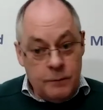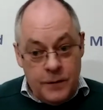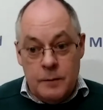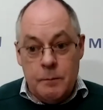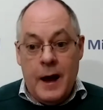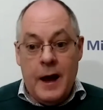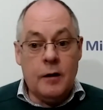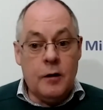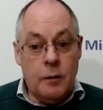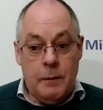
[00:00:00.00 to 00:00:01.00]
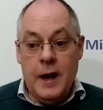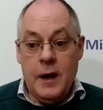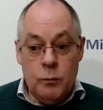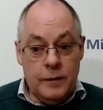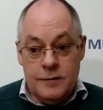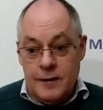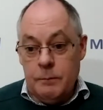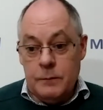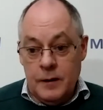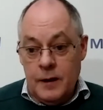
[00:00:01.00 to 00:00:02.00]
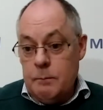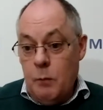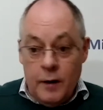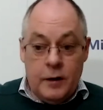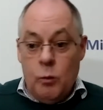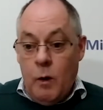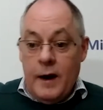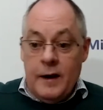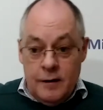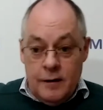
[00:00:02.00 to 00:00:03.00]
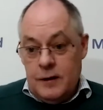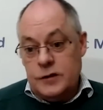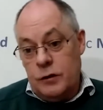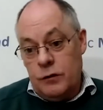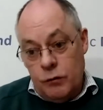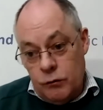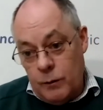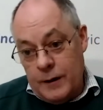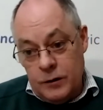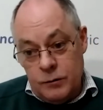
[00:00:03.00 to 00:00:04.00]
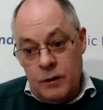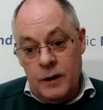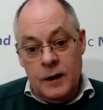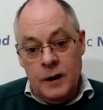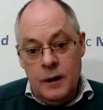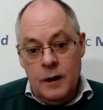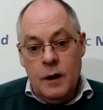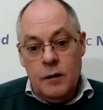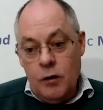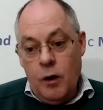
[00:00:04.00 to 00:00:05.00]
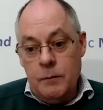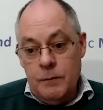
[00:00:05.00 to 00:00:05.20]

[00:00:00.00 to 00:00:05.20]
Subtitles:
and feedback, compared with something that might equate a Section 223